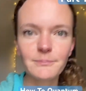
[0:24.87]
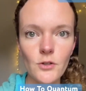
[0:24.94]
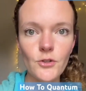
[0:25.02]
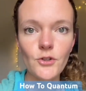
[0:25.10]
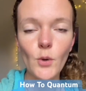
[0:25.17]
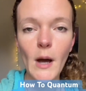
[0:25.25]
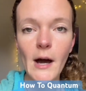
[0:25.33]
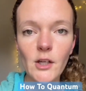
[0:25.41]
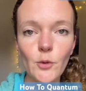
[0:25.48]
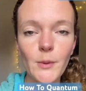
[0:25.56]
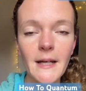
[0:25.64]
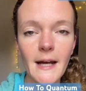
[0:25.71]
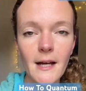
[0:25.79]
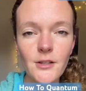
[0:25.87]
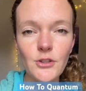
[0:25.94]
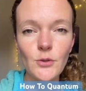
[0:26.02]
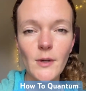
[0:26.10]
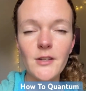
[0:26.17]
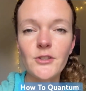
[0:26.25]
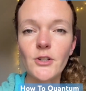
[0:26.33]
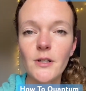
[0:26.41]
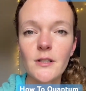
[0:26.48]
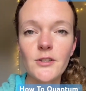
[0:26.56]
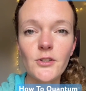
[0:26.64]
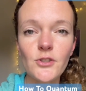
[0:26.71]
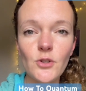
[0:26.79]
So how you react to a certain
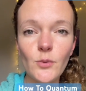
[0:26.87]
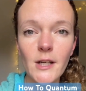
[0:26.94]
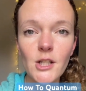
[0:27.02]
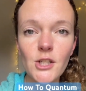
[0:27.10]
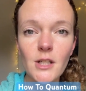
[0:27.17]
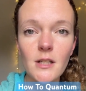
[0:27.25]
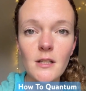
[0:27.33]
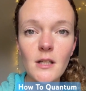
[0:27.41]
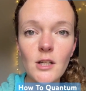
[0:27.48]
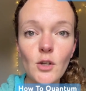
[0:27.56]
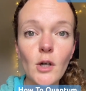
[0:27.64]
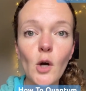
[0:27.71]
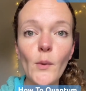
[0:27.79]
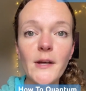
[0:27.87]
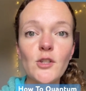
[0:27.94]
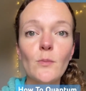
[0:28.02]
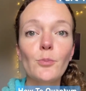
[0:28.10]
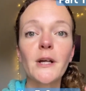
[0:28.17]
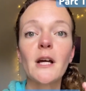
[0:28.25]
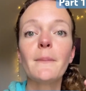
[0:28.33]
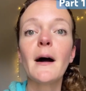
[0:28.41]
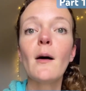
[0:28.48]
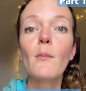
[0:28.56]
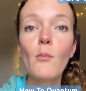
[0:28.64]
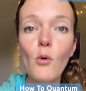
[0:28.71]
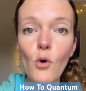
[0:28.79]
situation, you're going to bring about
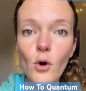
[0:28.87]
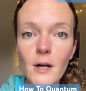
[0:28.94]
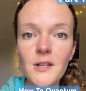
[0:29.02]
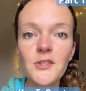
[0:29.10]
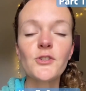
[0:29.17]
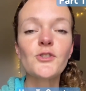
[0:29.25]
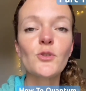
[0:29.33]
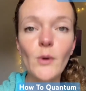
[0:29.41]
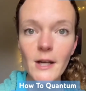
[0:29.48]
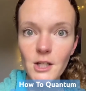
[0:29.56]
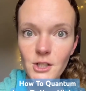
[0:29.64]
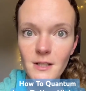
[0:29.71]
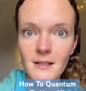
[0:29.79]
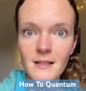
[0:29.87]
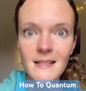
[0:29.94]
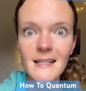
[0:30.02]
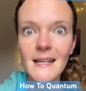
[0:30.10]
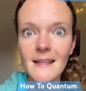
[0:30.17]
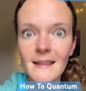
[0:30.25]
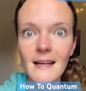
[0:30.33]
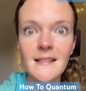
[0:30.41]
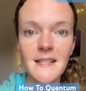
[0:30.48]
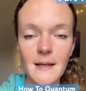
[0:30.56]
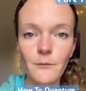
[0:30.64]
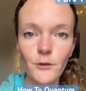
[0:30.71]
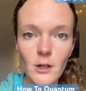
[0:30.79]
more situations in that
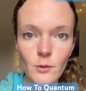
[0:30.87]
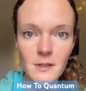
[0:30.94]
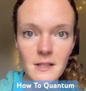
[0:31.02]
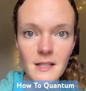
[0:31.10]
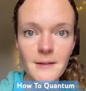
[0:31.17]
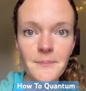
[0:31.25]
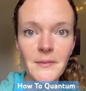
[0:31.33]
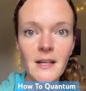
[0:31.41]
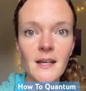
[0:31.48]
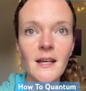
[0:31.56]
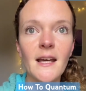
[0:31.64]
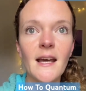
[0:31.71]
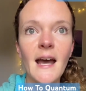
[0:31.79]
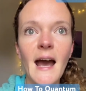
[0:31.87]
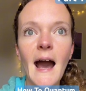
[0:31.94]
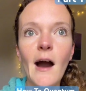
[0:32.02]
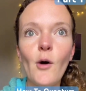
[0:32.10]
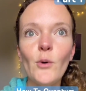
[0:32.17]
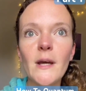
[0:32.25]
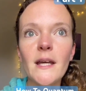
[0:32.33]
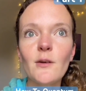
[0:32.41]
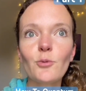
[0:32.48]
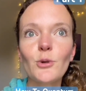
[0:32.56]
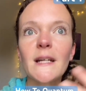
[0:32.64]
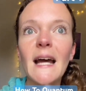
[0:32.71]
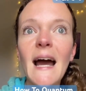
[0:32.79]
same frequency. How we
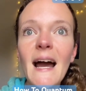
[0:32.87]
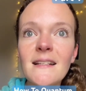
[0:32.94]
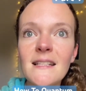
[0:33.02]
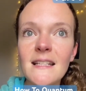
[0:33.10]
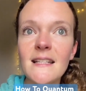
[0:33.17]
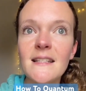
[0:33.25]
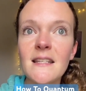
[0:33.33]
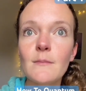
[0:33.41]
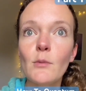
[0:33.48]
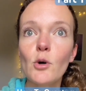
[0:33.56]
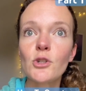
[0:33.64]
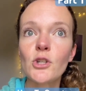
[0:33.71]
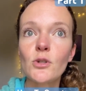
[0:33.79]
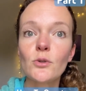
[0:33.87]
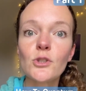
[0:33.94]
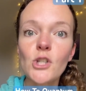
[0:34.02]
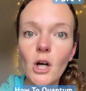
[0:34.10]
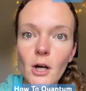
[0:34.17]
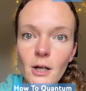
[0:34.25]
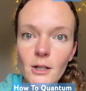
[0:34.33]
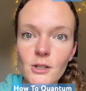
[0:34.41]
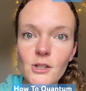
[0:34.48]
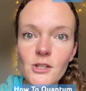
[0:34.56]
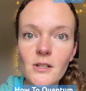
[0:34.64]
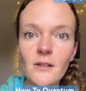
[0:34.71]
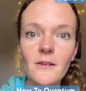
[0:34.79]
react is an emotional
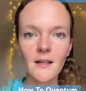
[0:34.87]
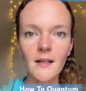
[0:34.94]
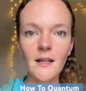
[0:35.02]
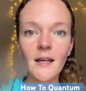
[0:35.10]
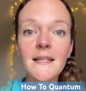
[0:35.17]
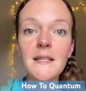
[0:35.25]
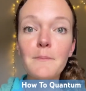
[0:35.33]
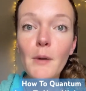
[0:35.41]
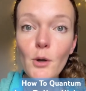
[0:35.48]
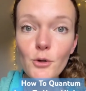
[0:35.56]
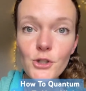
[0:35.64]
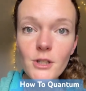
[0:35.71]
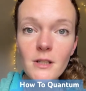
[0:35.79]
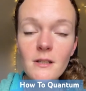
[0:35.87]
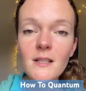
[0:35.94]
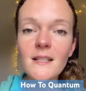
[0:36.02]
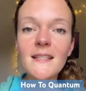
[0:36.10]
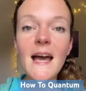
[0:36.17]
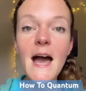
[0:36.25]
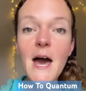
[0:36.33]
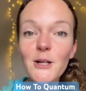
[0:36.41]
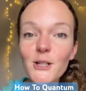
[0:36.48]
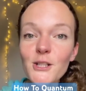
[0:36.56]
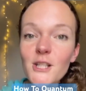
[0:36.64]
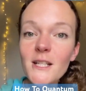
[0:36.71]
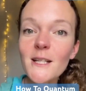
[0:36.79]
charge. And emotion is
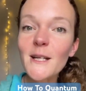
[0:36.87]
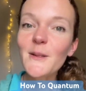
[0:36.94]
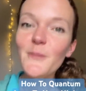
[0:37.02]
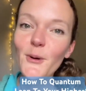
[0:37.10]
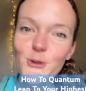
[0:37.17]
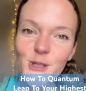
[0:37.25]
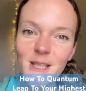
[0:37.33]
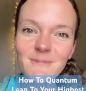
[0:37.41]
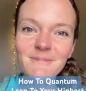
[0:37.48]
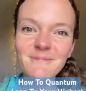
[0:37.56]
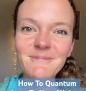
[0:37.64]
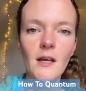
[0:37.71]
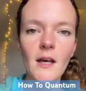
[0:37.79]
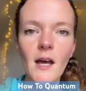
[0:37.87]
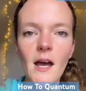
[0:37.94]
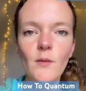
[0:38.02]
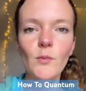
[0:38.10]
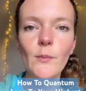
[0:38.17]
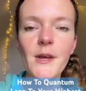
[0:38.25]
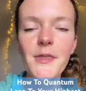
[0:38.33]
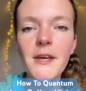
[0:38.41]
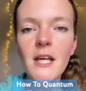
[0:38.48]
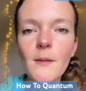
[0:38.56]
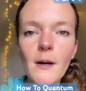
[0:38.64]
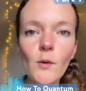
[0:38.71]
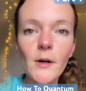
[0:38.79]
energy in motion. And when we think
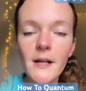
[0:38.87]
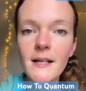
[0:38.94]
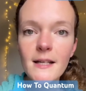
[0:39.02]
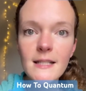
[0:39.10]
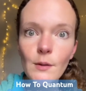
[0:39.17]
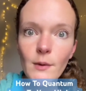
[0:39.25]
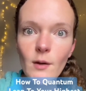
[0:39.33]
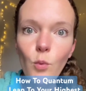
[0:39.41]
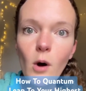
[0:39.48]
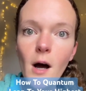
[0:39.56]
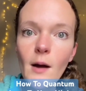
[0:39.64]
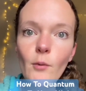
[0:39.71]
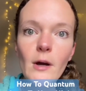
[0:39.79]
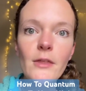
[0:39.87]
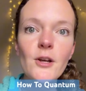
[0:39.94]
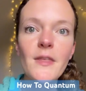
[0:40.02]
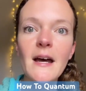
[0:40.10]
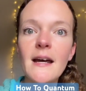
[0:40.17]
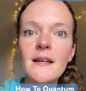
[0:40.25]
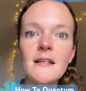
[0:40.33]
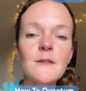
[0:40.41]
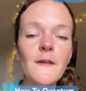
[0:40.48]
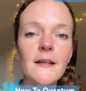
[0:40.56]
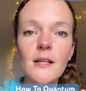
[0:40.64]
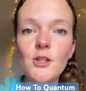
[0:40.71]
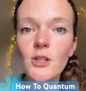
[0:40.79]
about what it is that we want, whether that is
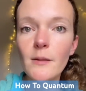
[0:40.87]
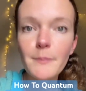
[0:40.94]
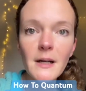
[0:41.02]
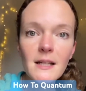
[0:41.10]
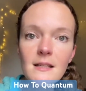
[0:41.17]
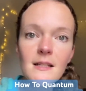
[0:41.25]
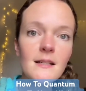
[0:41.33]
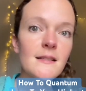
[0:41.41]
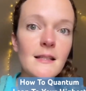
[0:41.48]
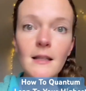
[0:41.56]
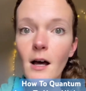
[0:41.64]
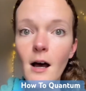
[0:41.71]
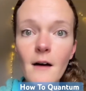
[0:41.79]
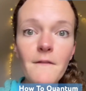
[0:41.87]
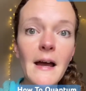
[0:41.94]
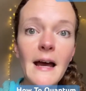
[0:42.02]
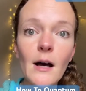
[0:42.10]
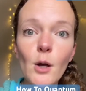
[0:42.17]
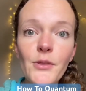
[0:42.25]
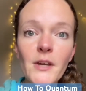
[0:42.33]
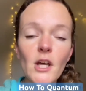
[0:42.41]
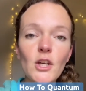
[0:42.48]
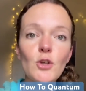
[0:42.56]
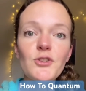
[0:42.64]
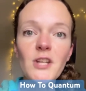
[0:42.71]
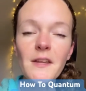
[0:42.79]
financial abundance, love, health,
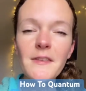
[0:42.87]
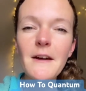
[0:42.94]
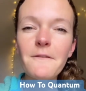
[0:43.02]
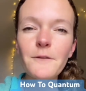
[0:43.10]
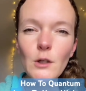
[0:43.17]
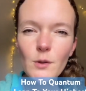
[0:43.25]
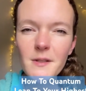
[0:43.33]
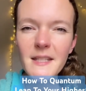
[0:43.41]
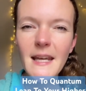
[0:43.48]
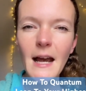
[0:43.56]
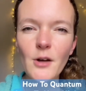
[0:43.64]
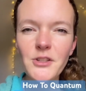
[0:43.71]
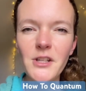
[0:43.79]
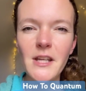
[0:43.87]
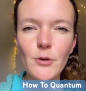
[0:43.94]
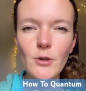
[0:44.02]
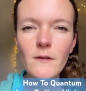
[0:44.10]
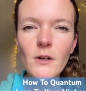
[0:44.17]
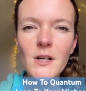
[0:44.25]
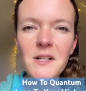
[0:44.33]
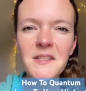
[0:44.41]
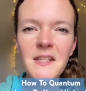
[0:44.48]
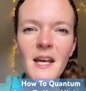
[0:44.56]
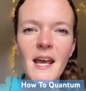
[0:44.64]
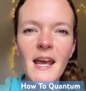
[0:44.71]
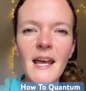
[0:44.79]
you send that frequency out to the universe.
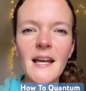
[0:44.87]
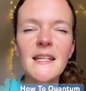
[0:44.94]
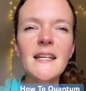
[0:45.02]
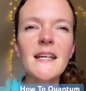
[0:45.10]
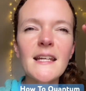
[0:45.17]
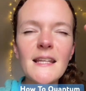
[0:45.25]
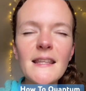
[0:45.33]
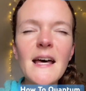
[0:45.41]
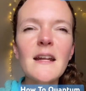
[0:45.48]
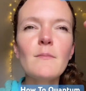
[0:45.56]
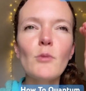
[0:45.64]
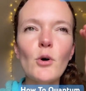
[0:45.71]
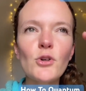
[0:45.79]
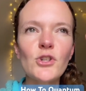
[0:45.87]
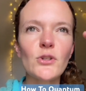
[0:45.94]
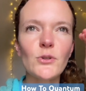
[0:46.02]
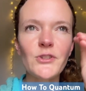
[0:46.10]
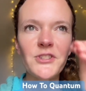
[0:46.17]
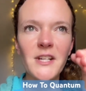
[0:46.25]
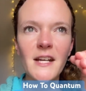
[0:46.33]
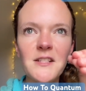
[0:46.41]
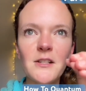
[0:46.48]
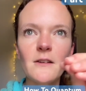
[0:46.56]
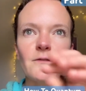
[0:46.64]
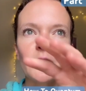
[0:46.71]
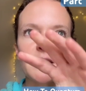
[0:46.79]
And in that emotional state
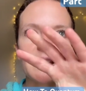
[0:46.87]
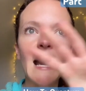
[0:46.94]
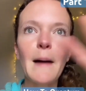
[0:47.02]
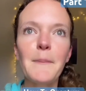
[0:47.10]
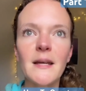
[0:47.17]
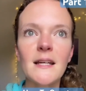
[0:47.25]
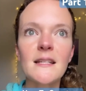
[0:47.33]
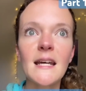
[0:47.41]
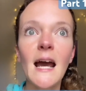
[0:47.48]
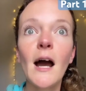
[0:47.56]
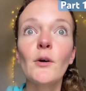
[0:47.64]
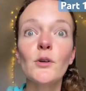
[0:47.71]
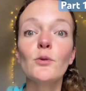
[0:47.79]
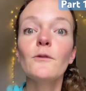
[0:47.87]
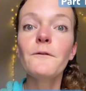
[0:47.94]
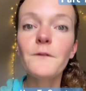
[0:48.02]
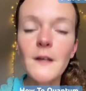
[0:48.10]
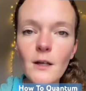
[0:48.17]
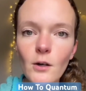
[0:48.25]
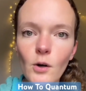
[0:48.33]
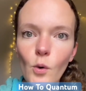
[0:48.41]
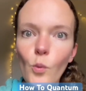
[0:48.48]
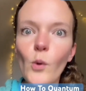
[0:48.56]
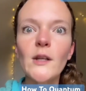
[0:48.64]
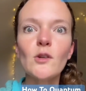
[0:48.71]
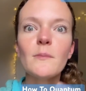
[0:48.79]
of tapping into how you'll feel
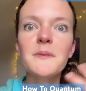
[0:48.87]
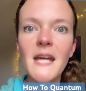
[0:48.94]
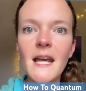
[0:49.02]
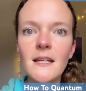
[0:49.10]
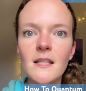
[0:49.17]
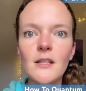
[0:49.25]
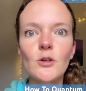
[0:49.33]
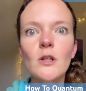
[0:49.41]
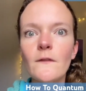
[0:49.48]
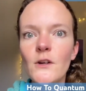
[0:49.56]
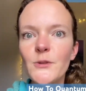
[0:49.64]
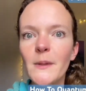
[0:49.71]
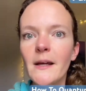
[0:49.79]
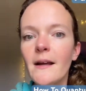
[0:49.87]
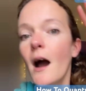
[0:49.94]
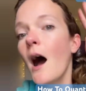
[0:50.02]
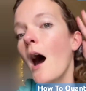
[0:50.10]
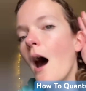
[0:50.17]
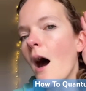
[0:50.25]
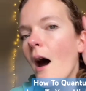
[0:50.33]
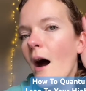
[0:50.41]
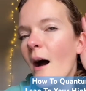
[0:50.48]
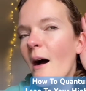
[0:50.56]
when you obtain it, the universe will be like, oh